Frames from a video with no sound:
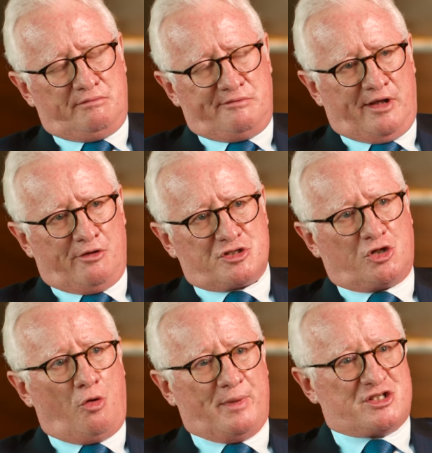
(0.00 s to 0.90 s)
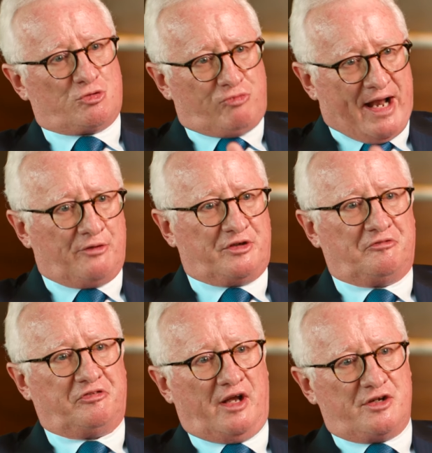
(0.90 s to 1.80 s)
those comments around
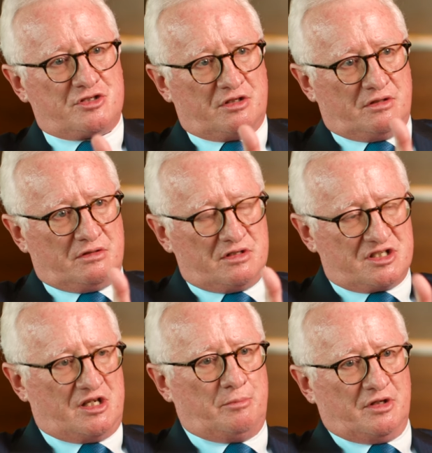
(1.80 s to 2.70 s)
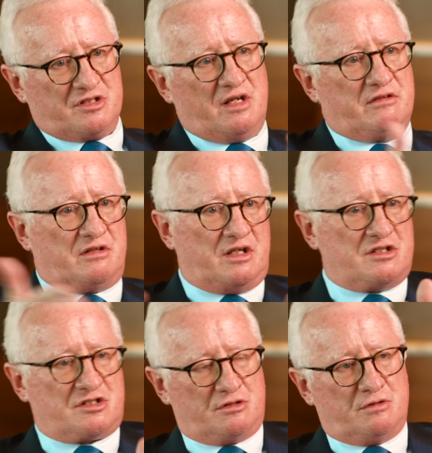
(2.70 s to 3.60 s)
inflation, stimulus and other
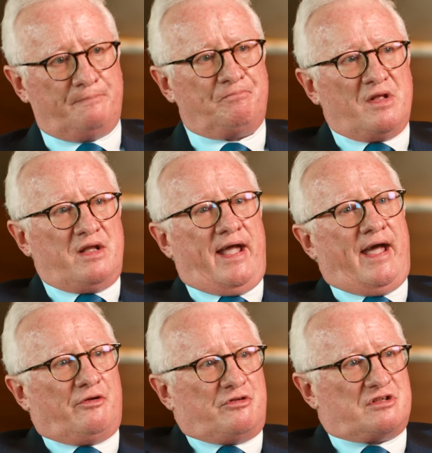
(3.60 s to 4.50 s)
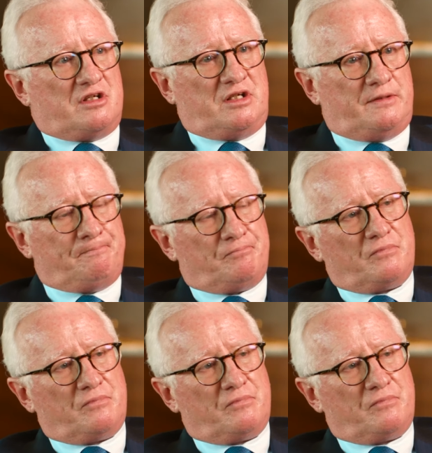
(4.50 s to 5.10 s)
things to how does the